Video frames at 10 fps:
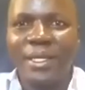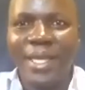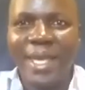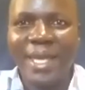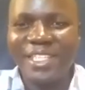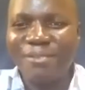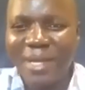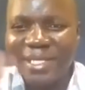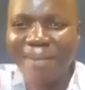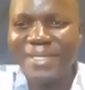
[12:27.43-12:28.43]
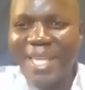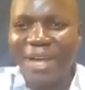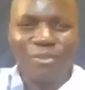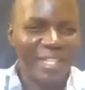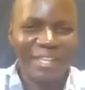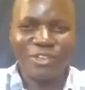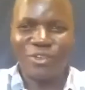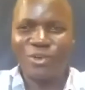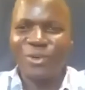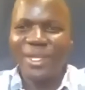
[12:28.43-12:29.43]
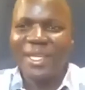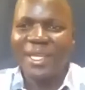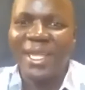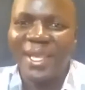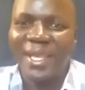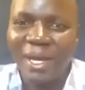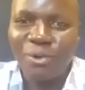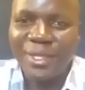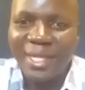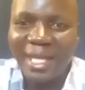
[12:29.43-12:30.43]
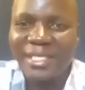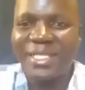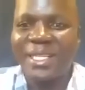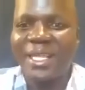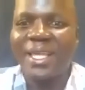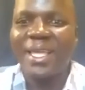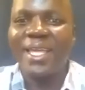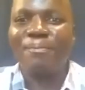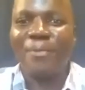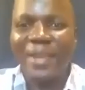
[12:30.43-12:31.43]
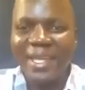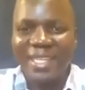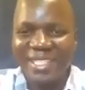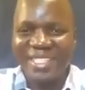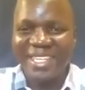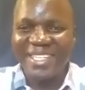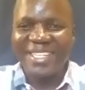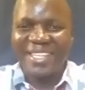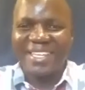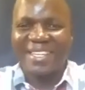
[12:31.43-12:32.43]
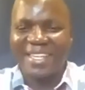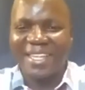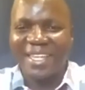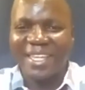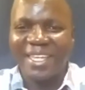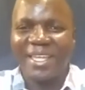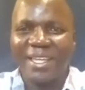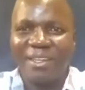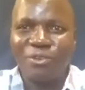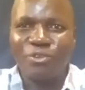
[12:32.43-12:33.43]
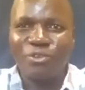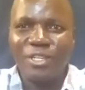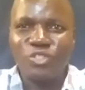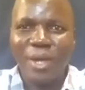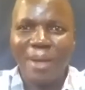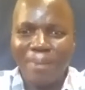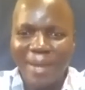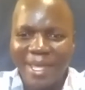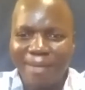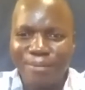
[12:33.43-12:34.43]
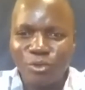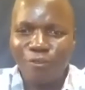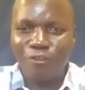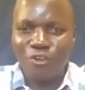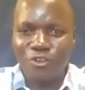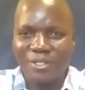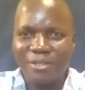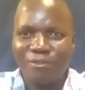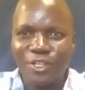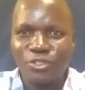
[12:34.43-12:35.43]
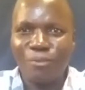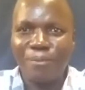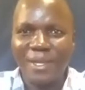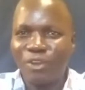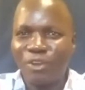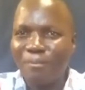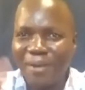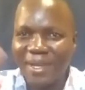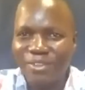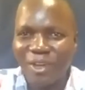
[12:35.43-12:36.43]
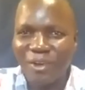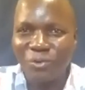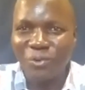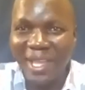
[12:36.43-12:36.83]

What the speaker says: Yes, it makes some sound. Thank you. Now, does it break easily? You need to apply a bit of force for it to break. Don't break your ruler.